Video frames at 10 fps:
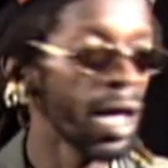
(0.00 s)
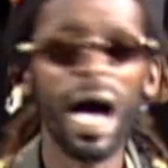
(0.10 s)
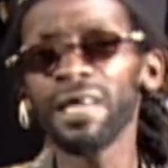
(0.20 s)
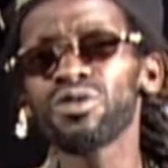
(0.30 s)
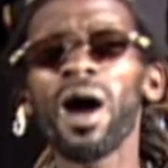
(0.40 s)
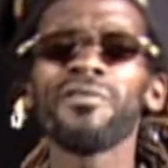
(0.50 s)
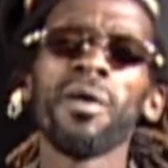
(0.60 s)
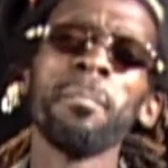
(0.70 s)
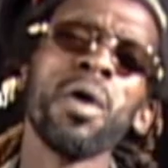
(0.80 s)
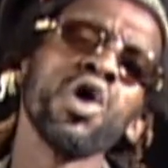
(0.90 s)
I cry for
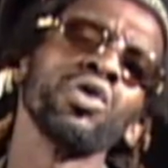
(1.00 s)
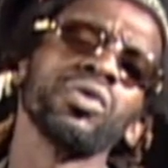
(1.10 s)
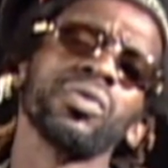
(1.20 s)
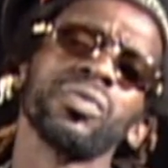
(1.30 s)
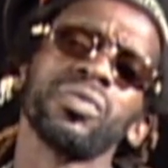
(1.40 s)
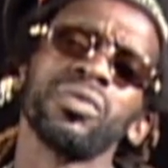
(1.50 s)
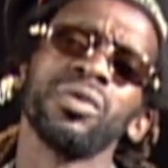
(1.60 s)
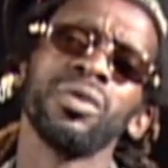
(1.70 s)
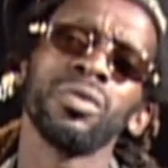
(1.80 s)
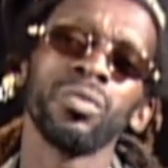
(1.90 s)
birth.
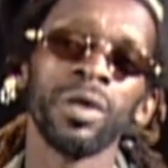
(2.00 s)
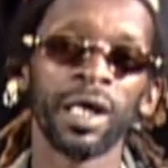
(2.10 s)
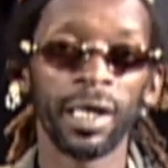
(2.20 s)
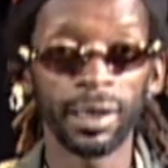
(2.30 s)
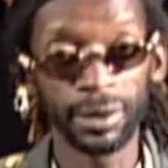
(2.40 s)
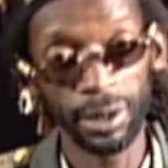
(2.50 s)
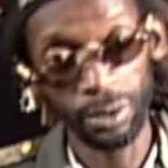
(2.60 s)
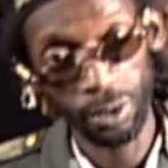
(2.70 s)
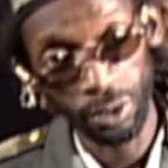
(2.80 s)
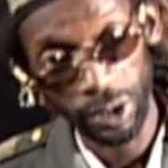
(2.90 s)
When others get
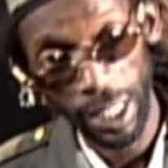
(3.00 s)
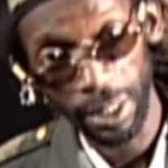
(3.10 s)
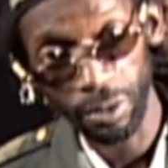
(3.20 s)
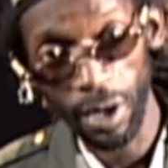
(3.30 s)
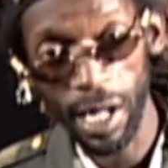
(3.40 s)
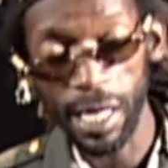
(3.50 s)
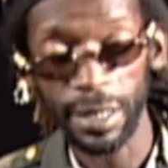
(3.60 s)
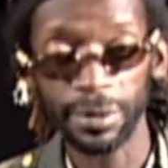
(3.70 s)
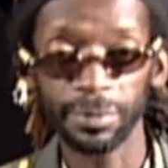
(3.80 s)
hurt, I cry.